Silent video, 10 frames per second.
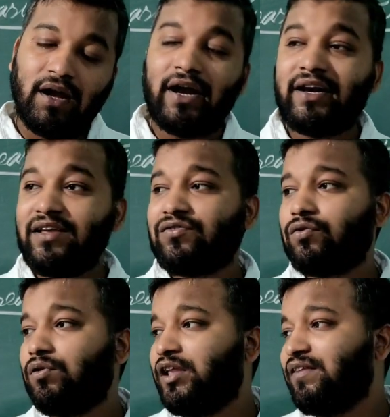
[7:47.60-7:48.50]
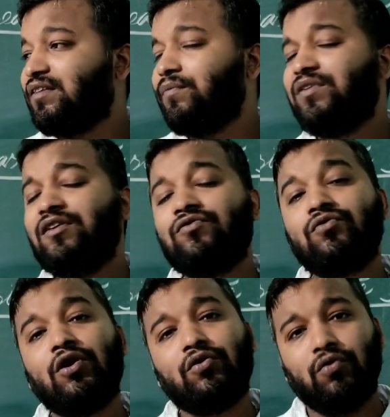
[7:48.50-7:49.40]
It is told that some seeds do
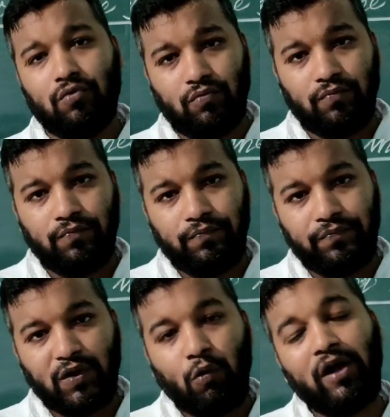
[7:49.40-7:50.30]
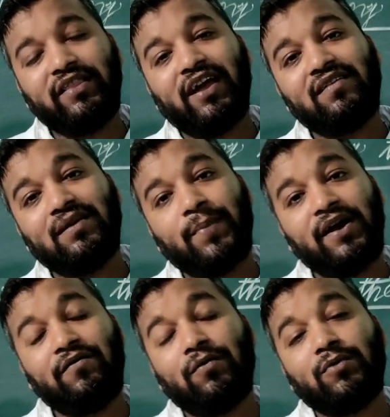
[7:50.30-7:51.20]
not grow when they are
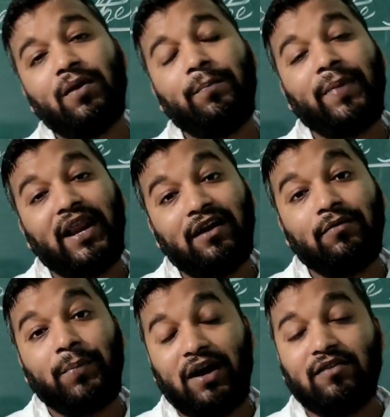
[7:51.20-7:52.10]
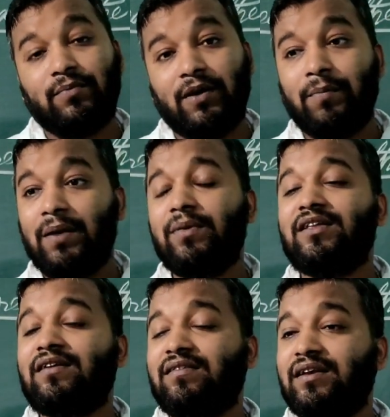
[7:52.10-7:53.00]
separated from their parent's plant. Maybe
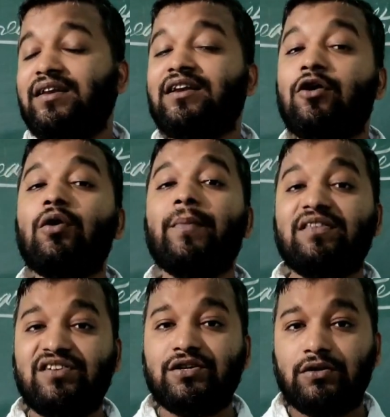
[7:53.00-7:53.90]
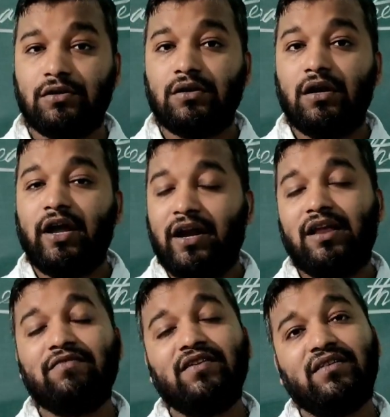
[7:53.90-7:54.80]
that seed did not mature, and
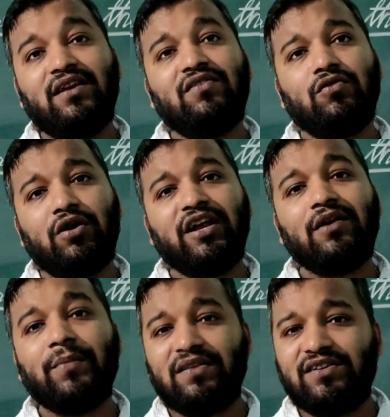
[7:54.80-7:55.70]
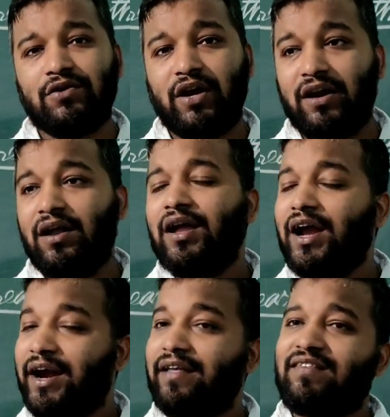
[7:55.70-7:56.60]
if the seed is not yet mature and
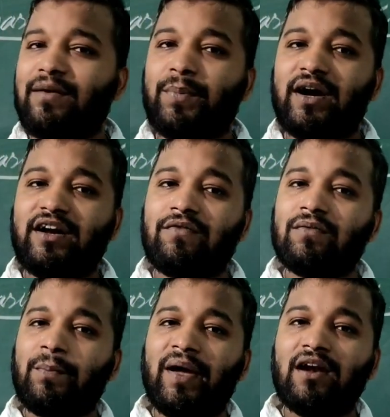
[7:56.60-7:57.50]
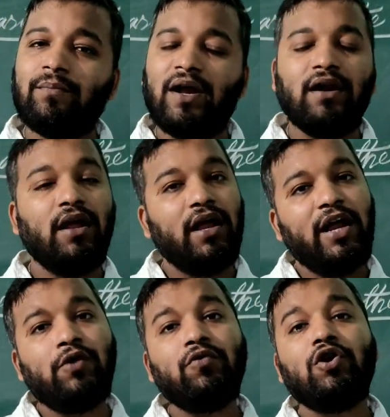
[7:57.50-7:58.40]
it is separated from the parent plant,
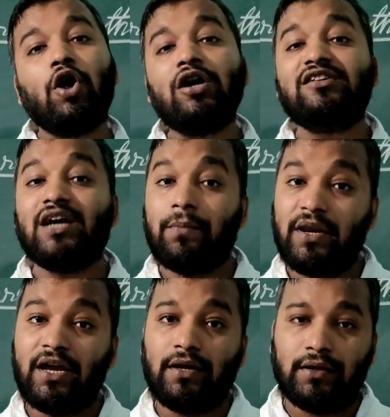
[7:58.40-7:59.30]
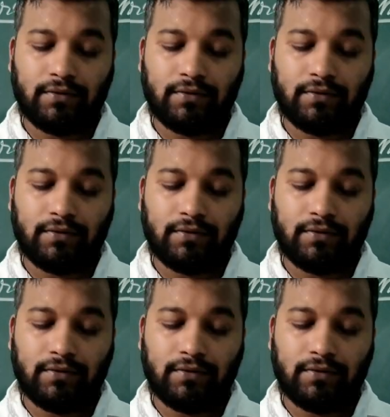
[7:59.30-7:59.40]
it would not germinate.